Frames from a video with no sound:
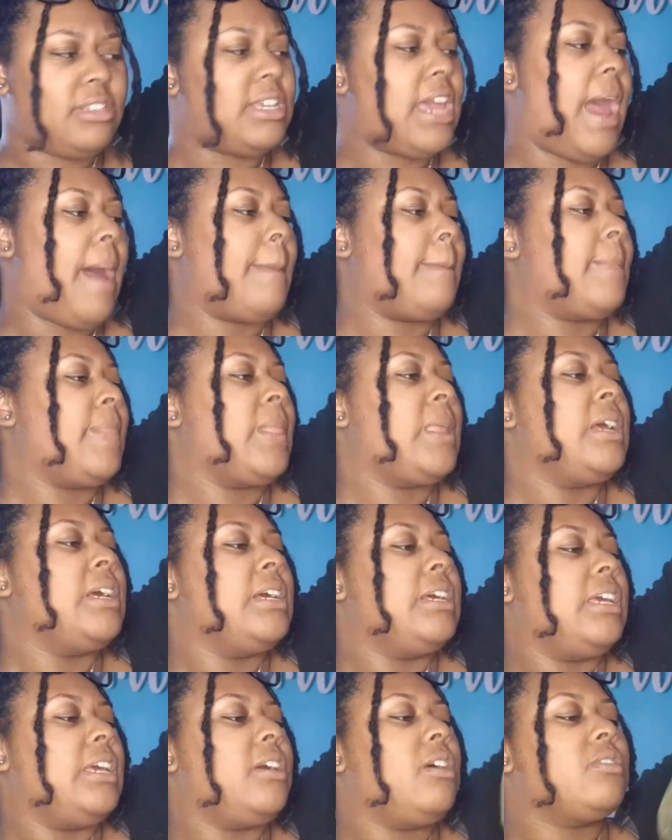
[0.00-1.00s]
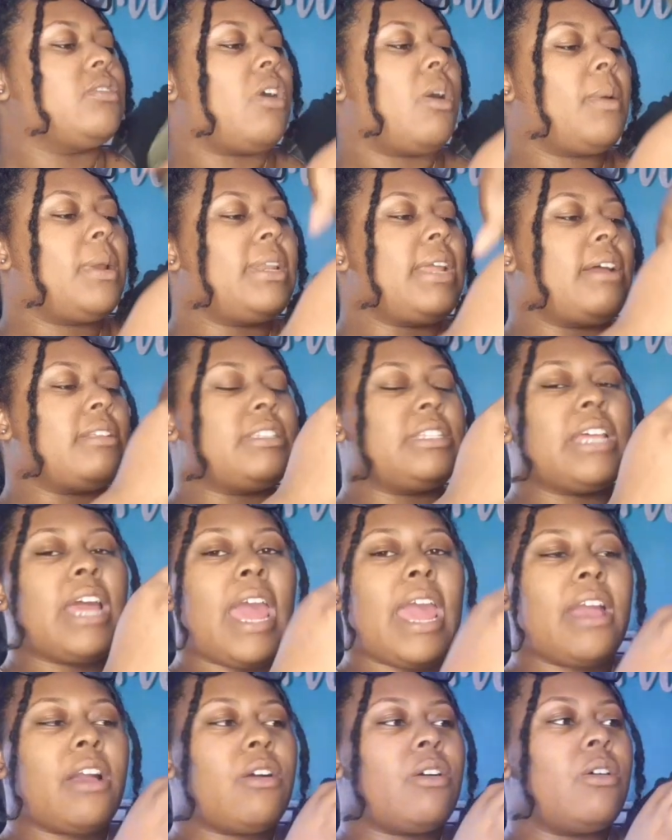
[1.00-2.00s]
Yeah. It goes all the way down to the
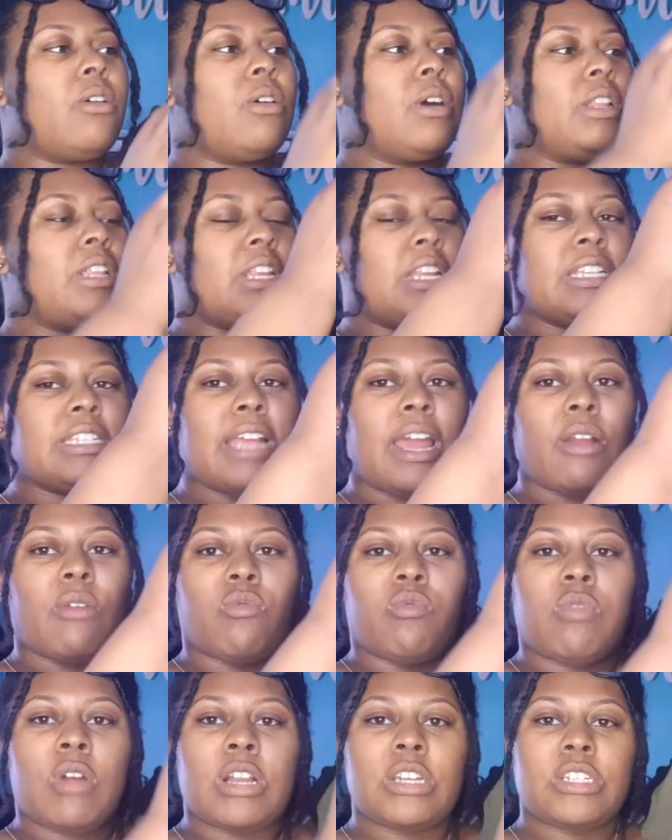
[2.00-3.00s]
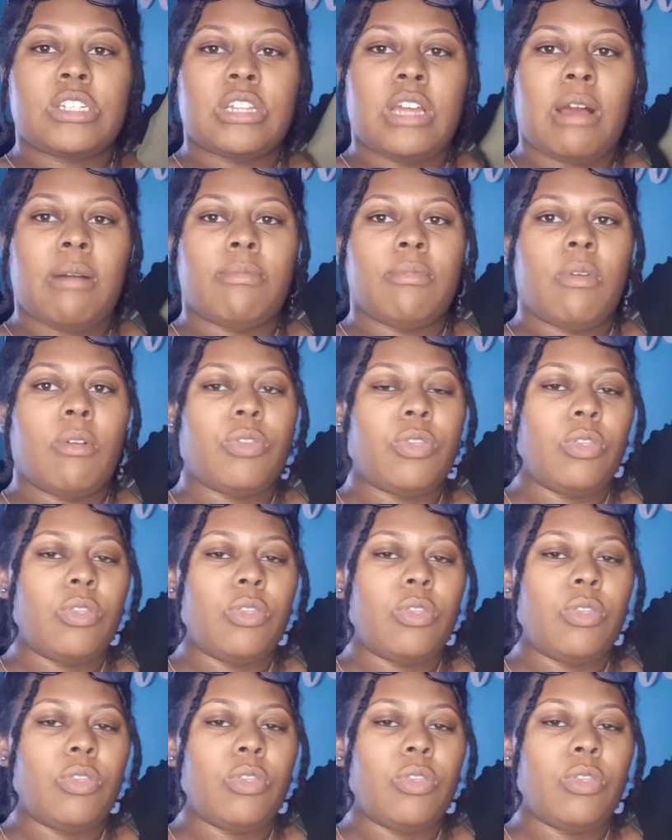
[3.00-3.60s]
ankle, and then it's like ruched up